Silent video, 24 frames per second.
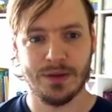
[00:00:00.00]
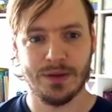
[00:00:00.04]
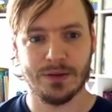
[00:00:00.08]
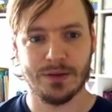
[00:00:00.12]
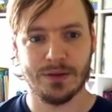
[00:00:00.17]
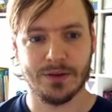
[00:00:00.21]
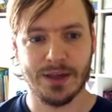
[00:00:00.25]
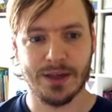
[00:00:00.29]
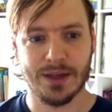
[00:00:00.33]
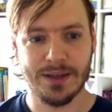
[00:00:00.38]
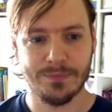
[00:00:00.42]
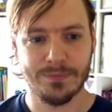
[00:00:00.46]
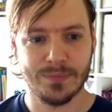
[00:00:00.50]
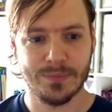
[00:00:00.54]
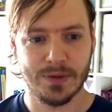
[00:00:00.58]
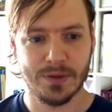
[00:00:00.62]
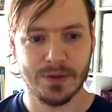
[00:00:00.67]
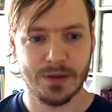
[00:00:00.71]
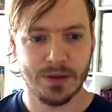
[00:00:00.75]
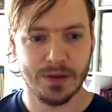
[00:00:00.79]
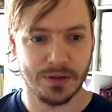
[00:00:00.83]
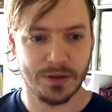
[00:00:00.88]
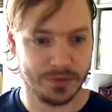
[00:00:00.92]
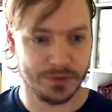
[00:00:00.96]
Okay,
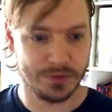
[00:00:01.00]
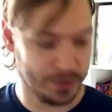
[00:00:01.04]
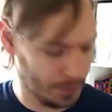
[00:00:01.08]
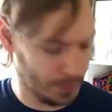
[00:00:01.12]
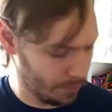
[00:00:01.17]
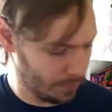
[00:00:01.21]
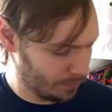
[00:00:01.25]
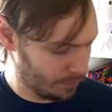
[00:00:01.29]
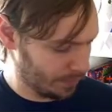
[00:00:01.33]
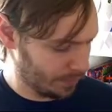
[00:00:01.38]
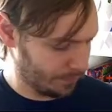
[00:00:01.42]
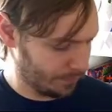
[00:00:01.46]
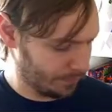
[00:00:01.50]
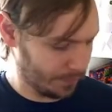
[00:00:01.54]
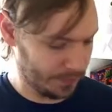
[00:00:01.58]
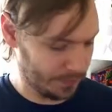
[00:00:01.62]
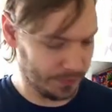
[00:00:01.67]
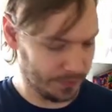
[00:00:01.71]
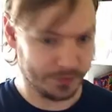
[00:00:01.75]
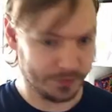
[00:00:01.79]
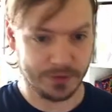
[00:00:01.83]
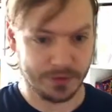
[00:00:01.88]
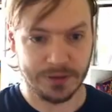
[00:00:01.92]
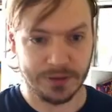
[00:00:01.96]
so if I
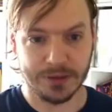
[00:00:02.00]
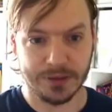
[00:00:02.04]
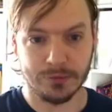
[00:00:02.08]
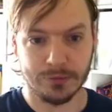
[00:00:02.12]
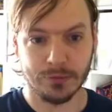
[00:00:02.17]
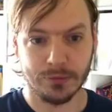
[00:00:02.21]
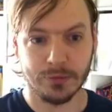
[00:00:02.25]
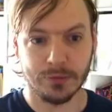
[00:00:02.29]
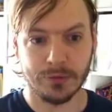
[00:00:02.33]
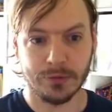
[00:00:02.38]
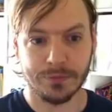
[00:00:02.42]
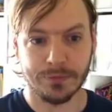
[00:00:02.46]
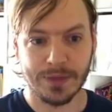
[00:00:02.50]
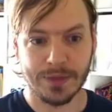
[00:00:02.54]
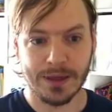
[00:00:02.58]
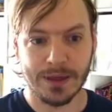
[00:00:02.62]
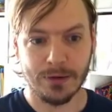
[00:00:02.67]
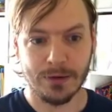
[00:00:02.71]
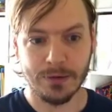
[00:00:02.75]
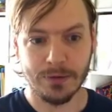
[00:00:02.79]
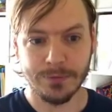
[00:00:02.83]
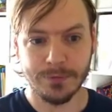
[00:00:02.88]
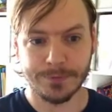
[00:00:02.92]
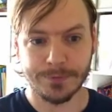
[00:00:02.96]
just clear all of that
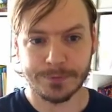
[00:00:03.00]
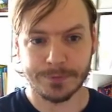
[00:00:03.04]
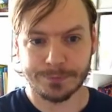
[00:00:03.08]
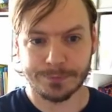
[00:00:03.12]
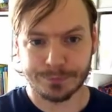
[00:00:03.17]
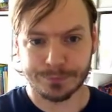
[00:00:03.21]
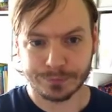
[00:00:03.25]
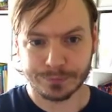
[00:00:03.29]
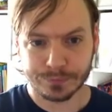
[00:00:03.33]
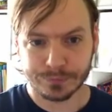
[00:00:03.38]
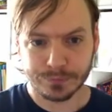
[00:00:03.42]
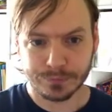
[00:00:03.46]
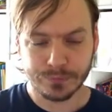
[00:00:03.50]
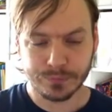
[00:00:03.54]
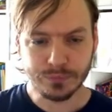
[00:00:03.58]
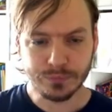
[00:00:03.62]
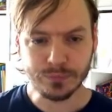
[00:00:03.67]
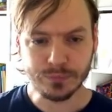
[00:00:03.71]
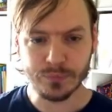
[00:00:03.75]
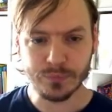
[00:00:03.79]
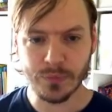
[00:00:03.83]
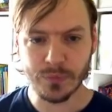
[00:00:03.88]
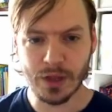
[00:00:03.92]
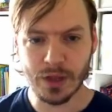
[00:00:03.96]
off,
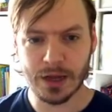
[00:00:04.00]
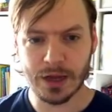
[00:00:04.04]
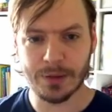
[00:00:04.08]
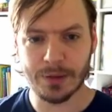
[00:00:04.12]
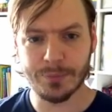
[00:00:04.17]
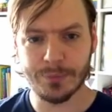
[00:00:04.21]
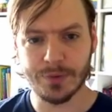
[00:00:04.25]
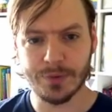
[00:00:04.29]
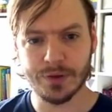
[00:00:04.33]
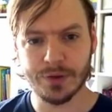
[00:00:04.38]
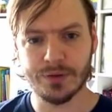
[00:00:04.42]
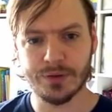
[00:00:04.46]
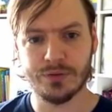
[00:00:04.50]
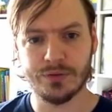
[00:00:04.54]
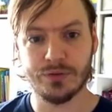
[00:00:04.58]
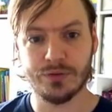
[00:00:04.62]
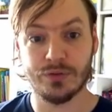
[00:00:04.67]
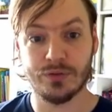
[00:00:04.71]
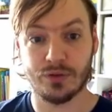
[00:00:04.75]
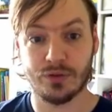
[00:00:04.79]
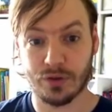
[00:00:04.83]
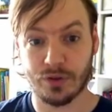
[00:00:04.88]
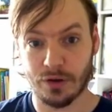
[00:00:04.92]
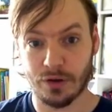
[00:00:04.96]
um,
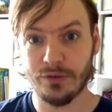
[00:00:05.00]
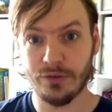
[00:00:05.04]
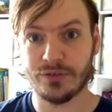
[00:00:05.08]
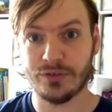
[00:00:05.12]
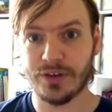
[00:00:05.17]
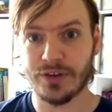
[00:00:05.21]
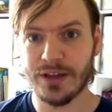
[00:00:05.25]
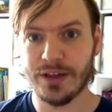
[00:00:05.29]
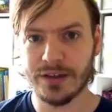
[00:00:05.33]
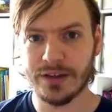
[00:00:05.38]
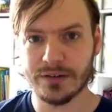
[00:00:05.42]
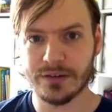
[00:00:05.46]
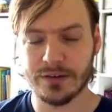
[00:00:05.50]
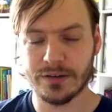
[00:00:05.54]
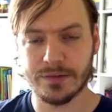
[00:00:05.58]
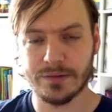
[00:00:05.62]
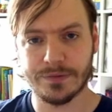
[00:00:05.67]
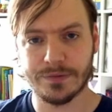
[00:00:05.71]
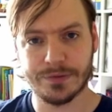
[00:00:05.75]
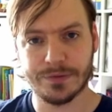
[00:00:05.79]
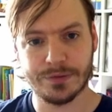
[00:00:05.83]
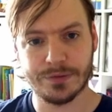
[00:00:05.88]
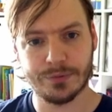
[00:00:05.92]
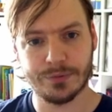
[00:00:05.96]
cosec
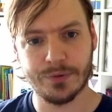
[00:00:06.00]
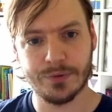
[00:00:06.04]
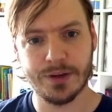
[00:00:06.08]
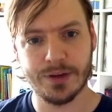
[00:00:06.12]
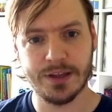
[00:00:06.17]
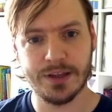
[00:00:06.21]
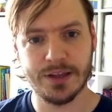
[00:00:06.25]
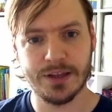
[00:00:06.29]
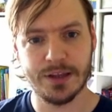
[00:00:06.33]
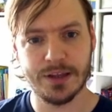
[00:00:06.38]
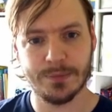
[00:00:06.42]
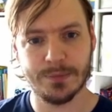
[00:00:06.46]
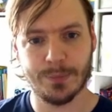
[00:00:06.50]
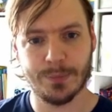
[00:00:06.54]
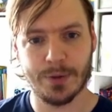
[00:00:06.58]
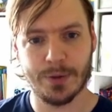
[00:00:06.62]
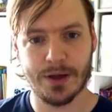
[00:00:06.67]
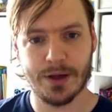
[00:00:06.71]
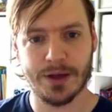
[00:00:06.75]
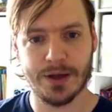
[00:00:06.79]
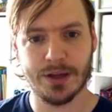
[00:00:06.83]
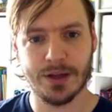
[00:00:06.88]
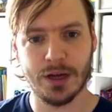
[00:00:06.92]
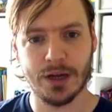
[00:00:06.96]
of 3
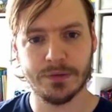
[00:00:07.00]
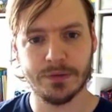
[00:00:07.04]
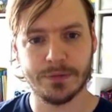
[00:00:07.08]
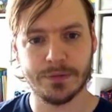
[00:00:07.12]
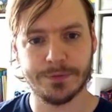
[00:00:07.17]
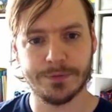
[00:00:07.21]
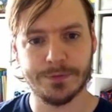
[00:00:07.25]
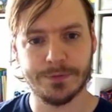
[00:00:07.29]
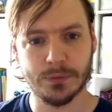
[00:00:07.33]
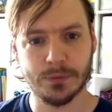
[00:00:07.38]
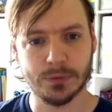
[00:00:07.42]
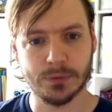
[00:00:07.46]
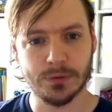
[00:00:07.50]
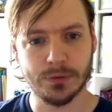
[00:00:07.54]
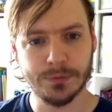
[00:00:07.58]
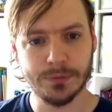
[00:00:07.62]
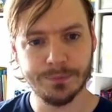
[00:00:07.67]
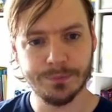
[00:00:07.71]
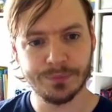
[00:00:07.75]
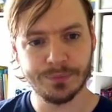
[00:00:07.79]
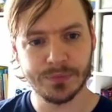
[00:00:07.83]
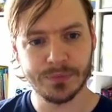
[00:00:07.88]
pi over 4.